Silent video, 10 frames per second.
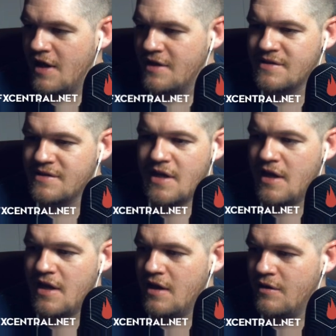and
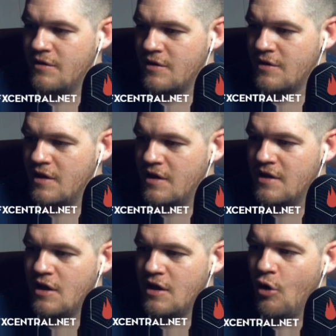say
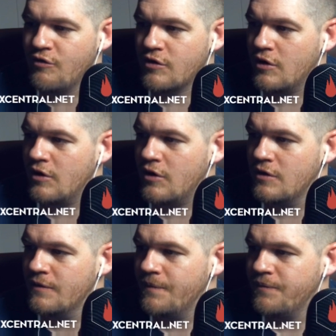in the
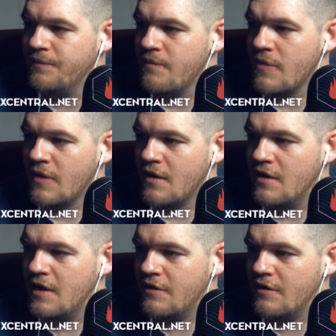overall
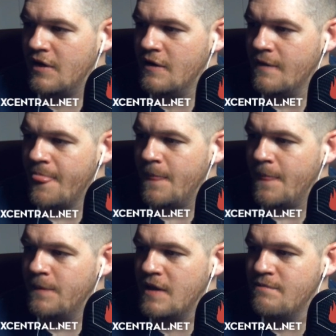area,
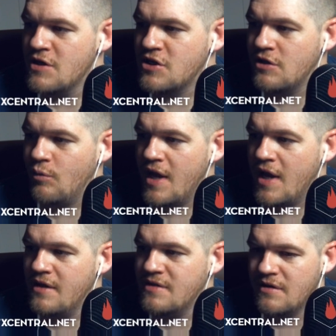emission
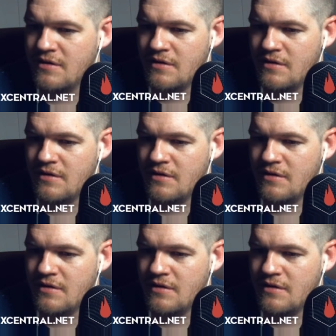weight.